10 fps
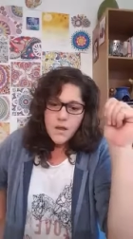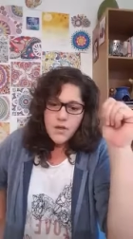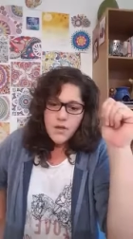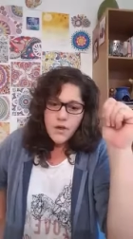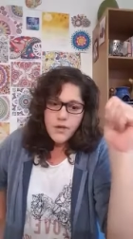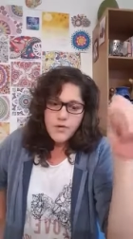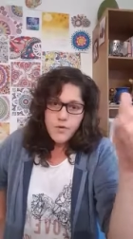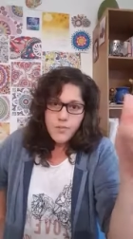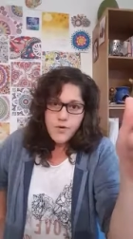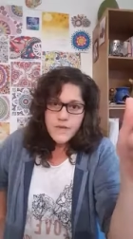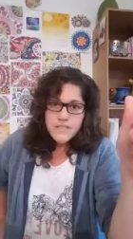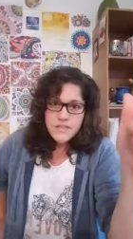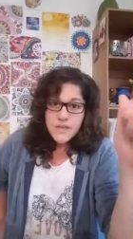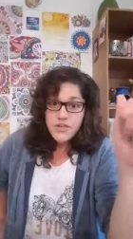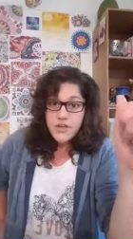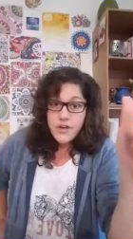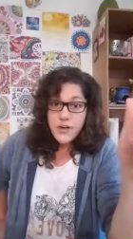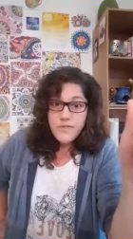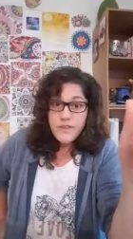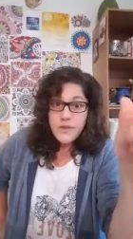You go through procrastination and
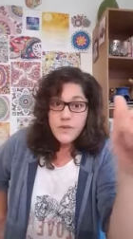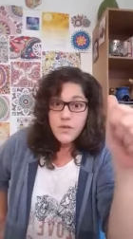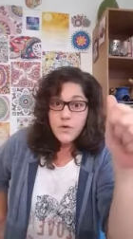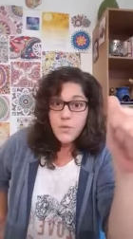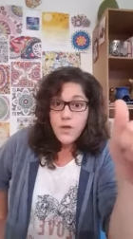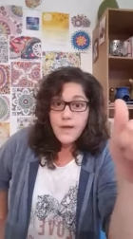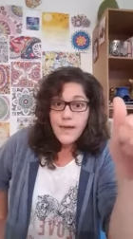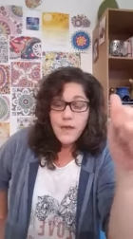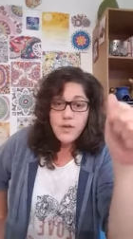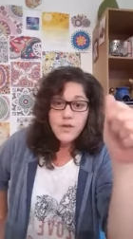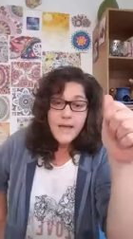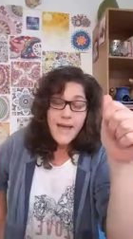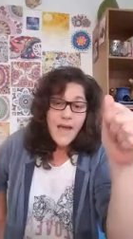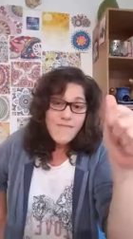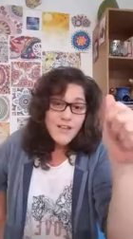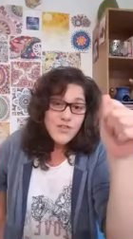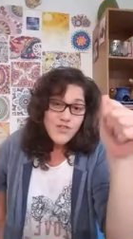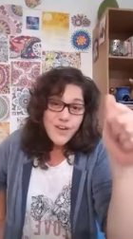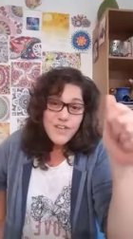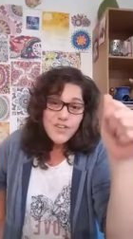overthinking. You work out, you have a
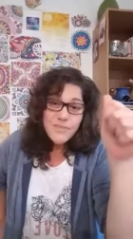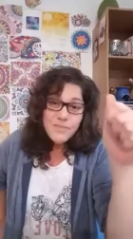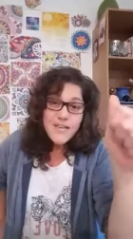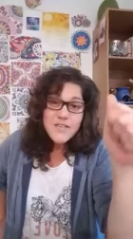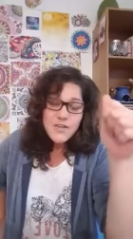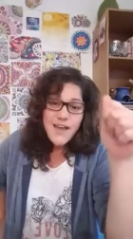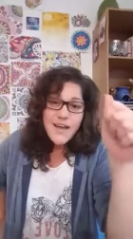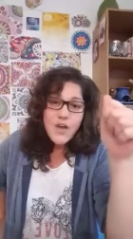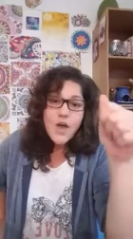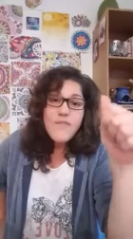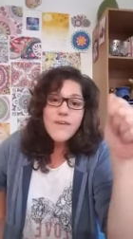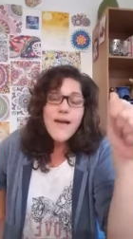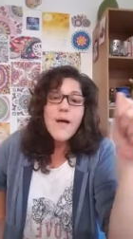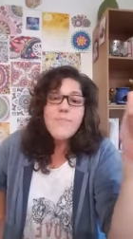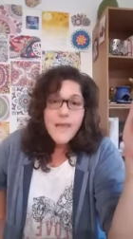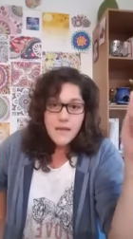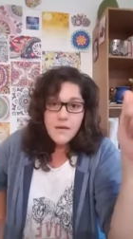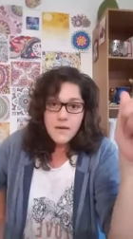strategy in place on how to overcome that.